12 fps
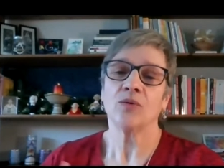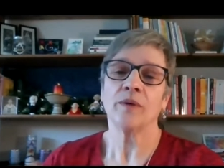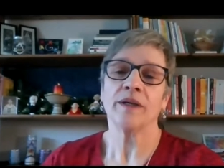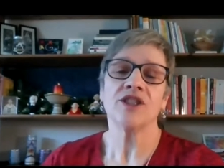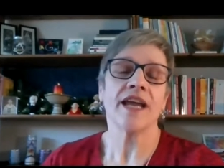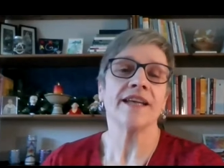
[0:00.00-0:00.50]

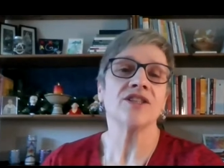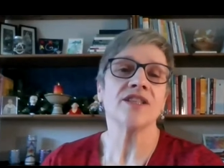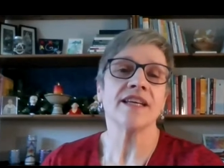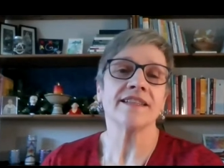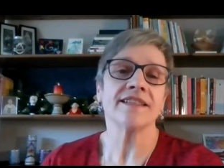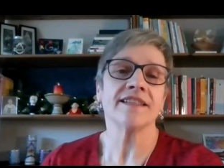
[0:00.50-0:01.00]
We changed
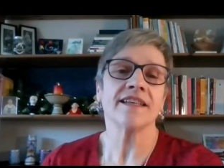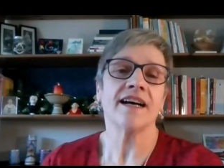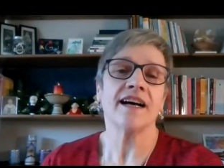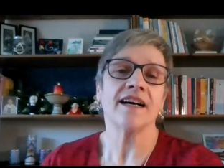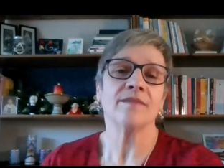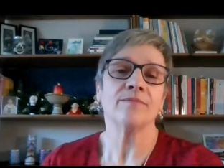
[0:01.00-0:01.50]
it
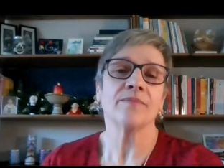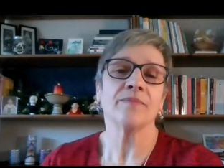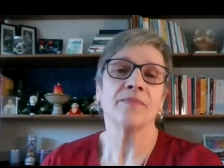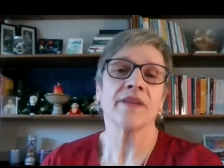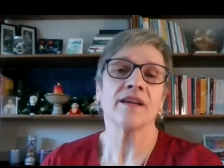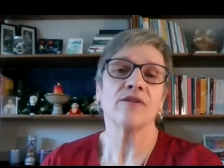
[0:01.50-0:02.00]

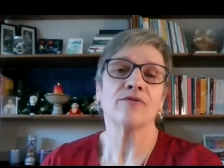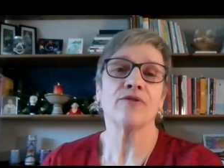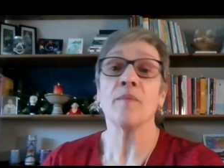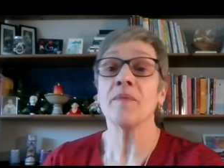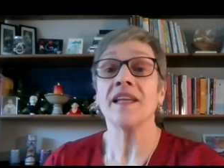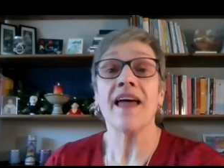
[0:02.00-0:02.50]

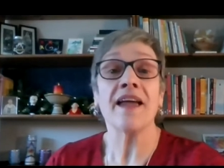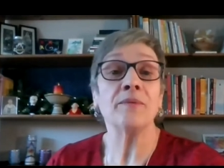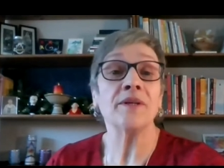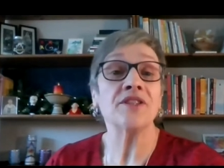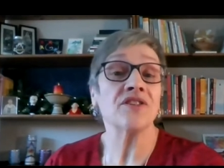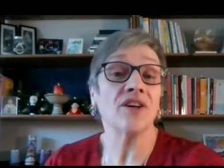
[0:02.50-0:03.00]
from the
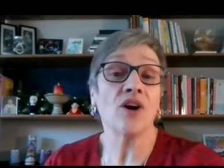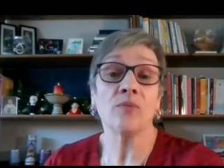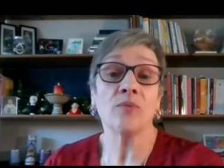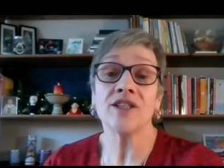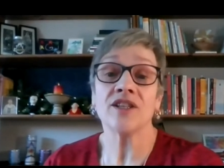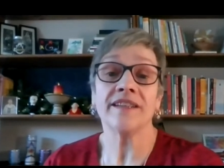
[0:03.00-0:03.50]
language
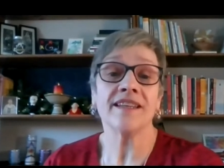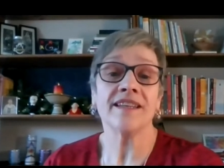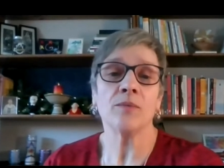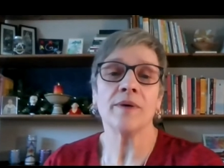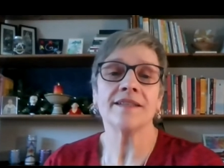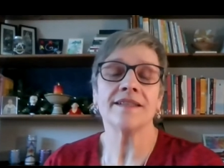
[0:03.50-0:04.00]
originally
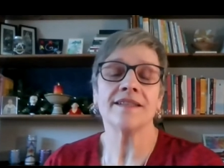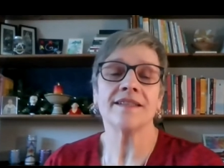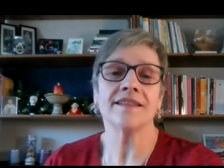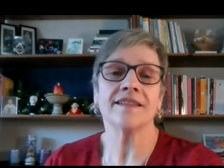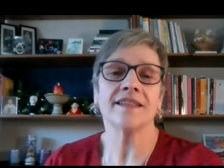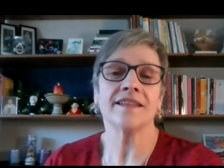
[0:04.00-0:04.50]
that
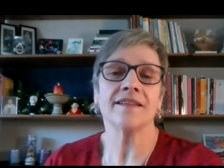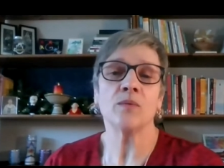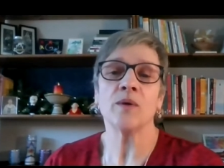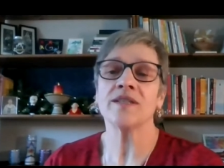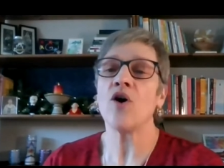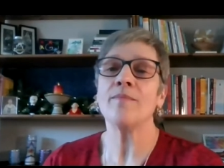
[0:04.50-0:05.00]
was
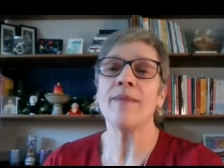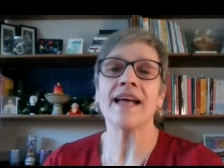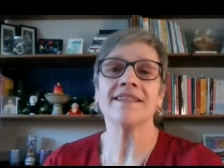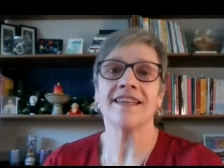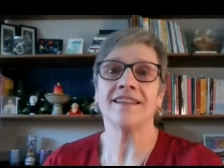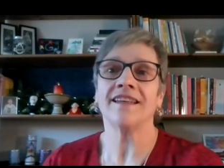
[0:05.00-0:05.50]
all
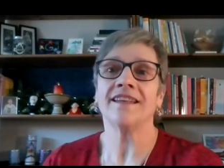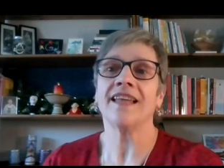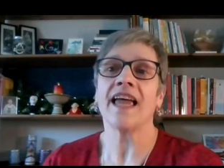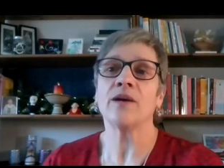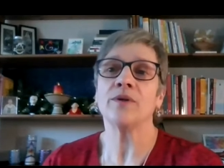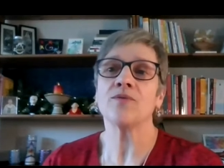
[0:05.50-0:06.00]
masculine
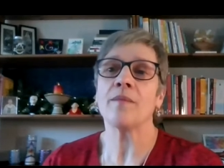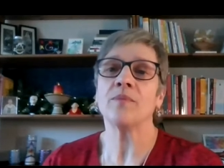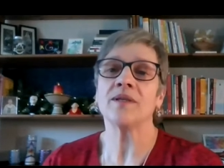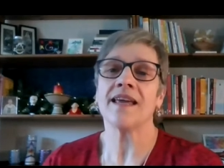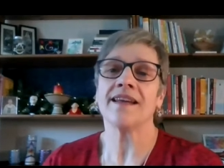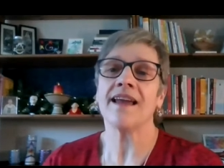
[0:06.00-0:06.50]
language
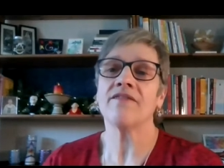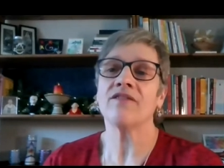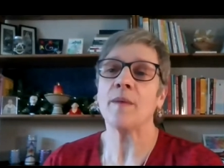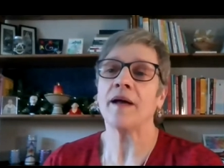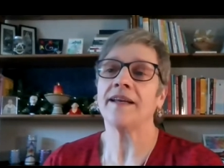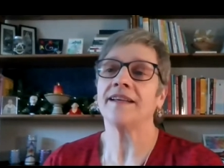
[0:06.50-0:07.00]
representing
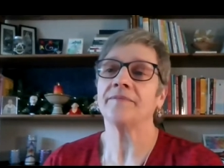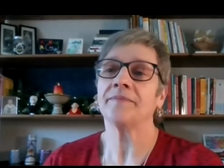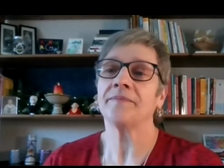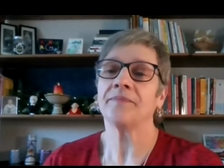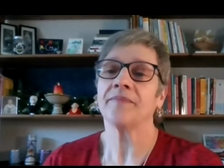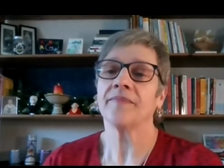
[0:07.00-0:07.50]
everybody.
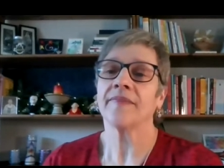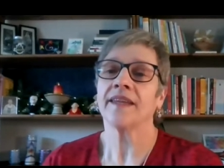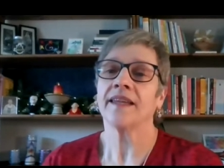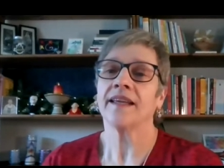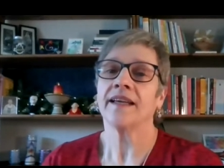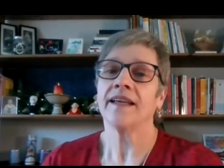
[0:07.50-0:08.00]

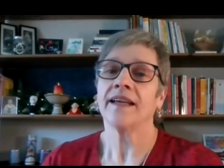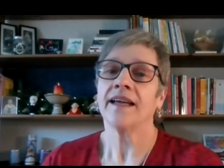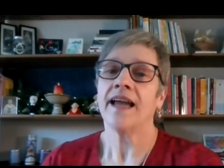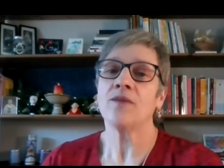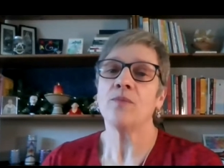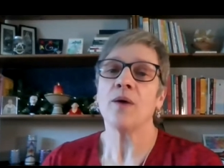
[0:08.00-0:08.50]

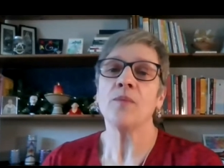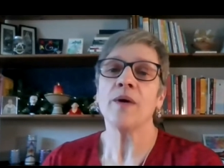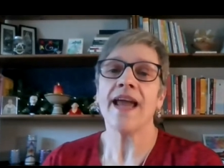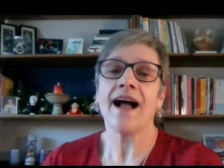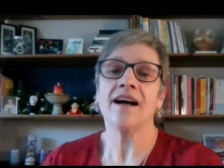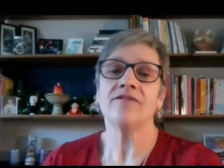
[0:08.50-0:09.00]
And when we
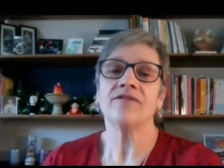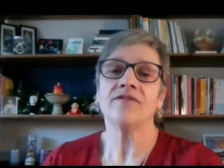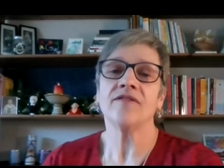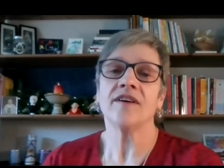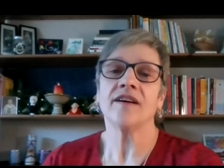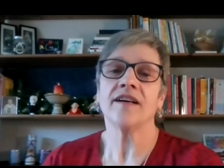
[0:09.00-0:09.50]
have
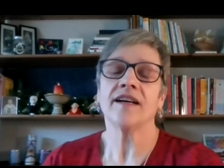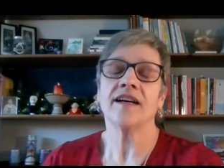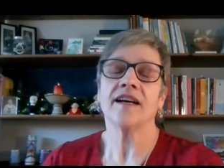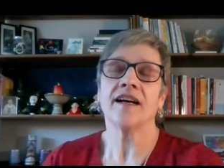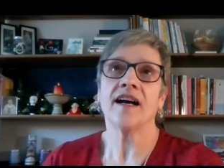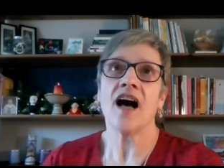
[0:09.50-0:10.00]

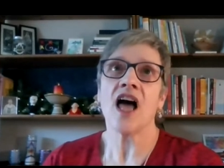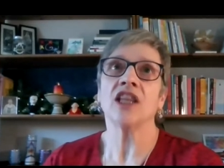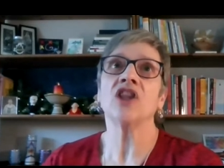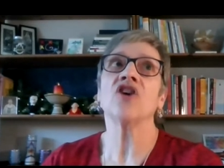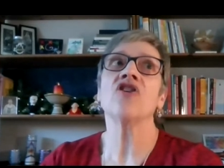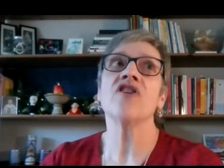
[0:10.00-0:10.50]
a
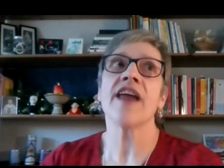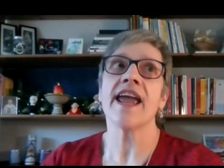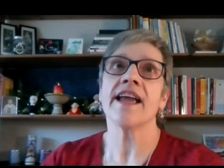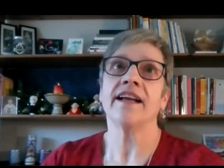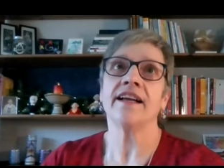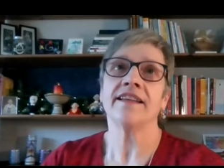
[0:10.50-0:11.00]

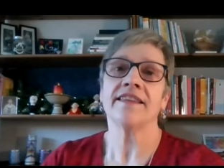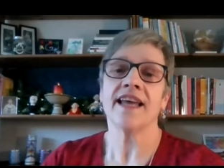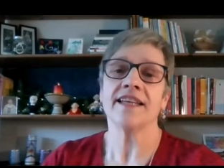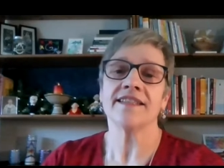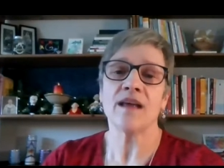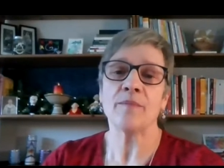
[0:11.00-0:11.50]
learning
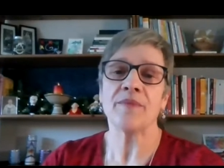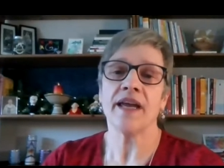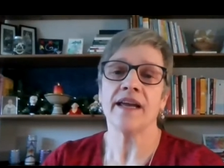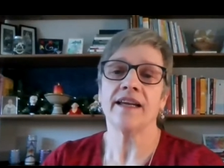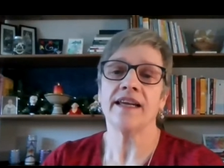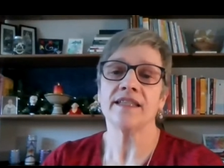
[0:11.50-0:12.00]
that
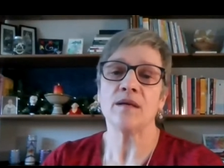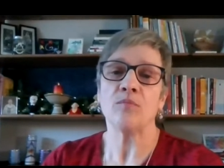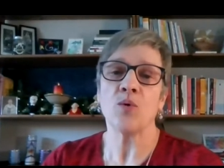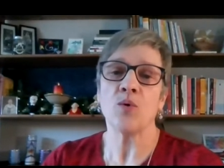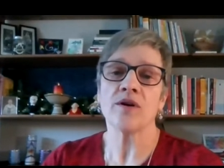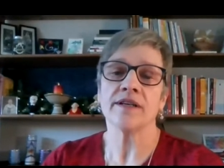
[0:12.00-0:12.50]
something is
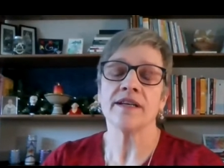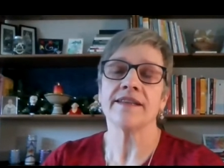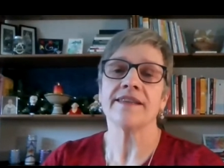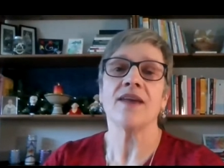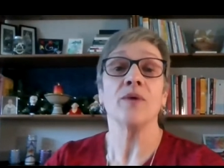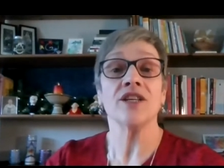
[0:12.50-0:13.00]
important,
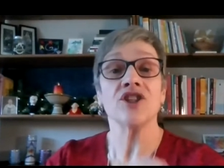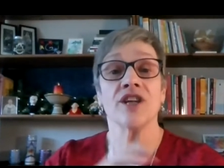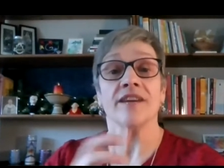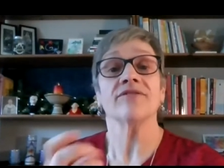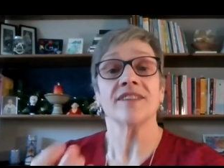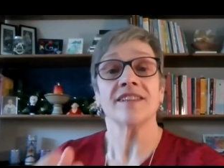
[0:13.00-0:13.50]
then we
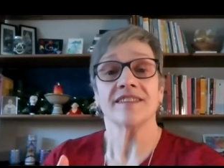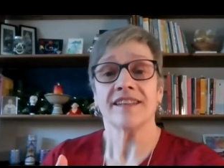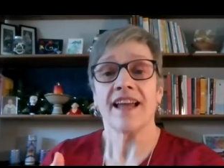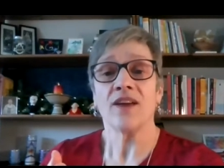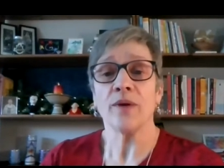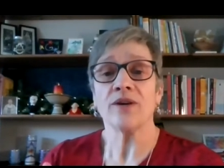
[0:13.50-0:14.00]
shift
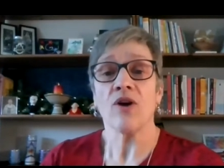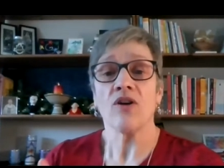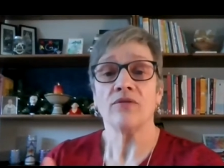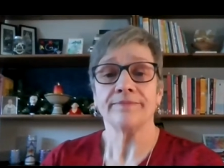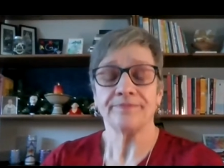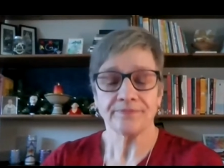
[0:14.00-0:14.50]
and we grow.